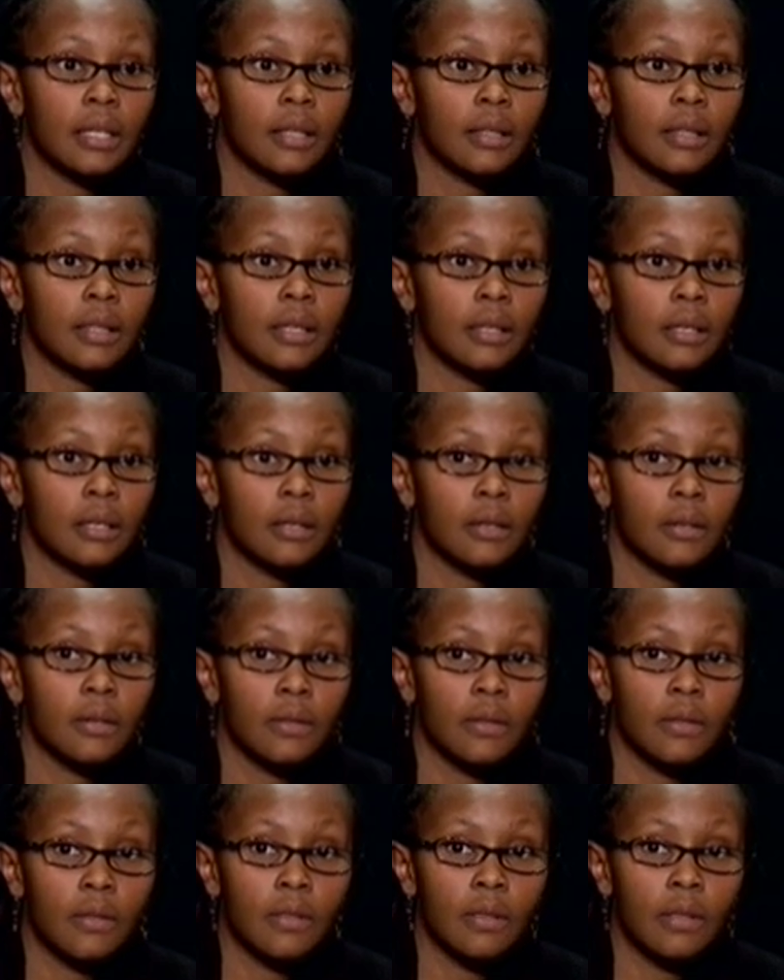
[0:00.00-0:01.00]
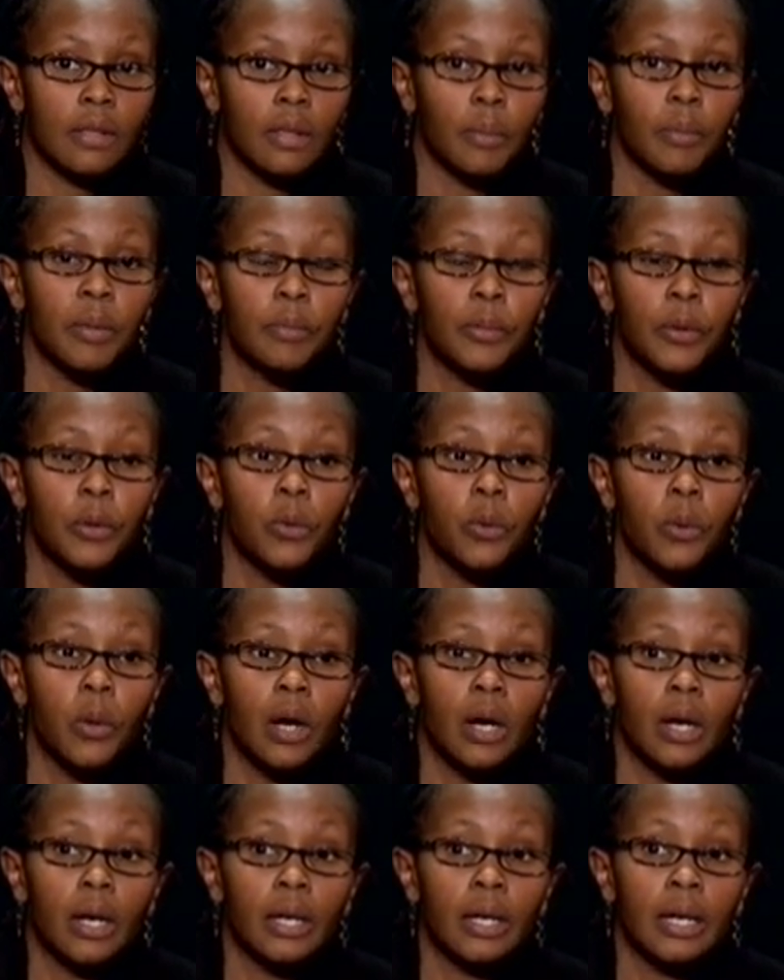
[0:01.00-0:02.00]
the people who
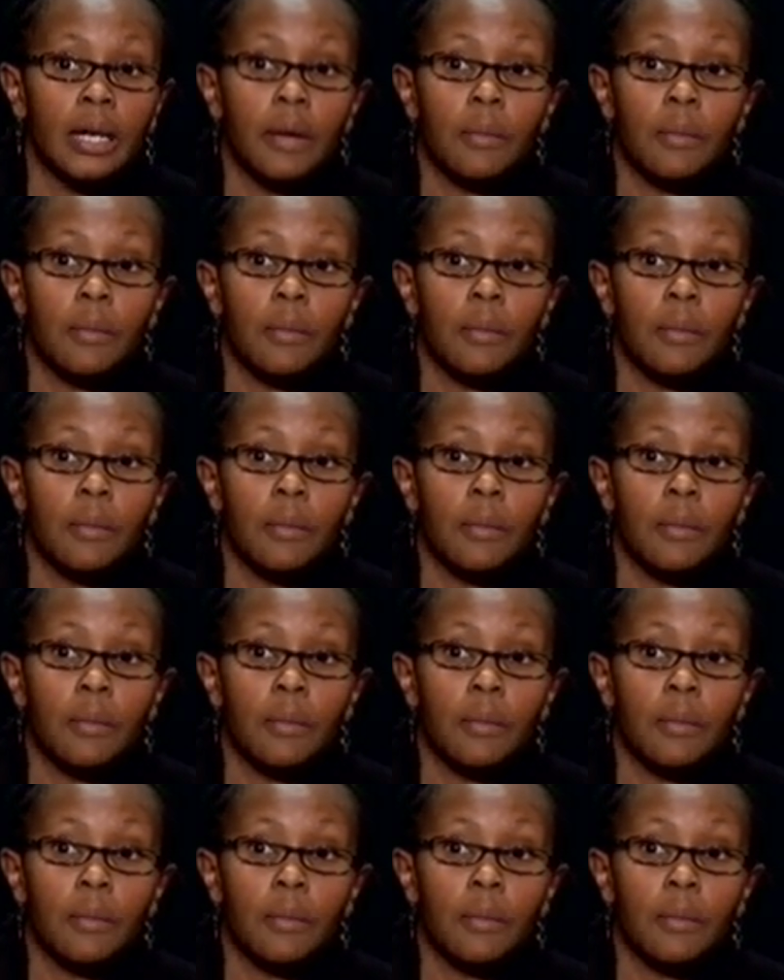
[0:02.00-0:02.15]
are